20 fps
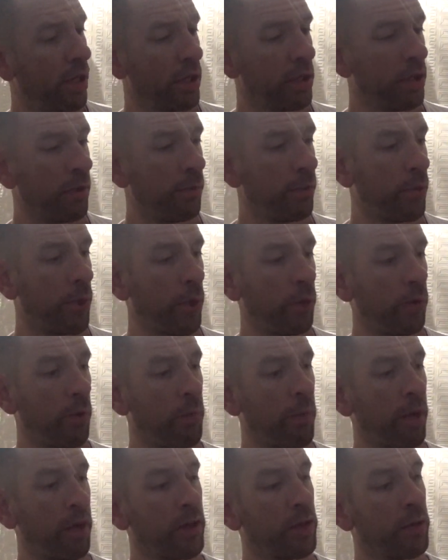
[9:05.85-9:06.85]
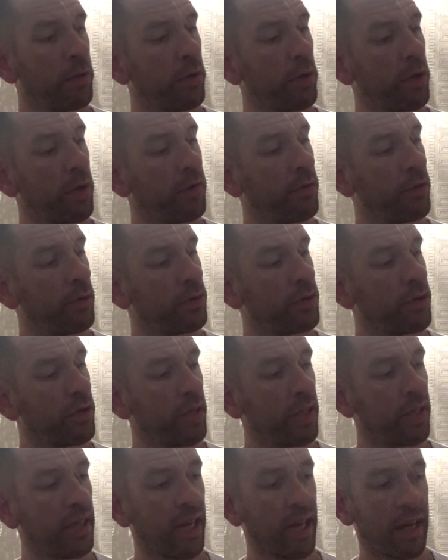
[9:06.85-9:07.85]
completely manual, and I've looked at
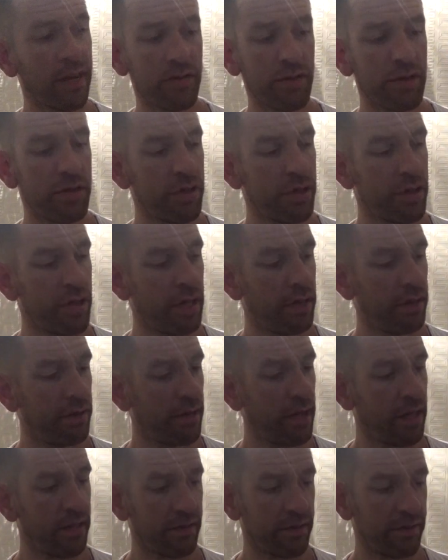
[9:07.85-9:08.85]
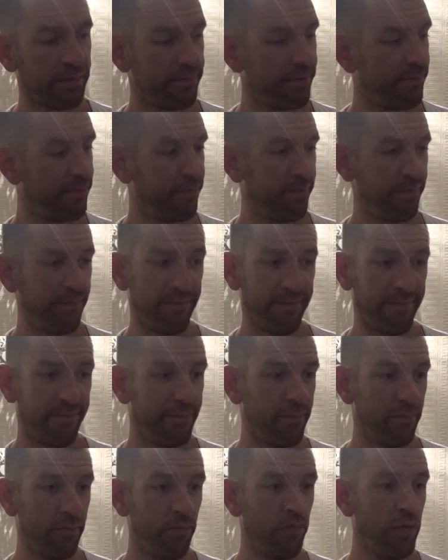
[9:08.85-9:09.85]
the cartridge, and that's
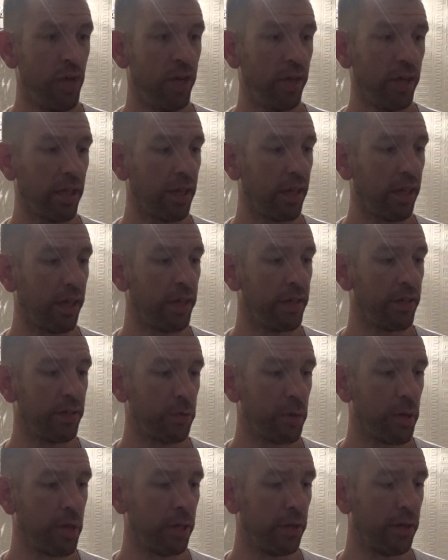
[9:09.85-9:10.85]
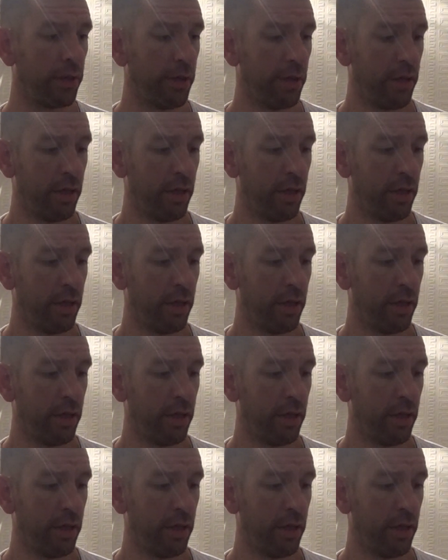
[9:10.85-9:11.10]
really clean as well.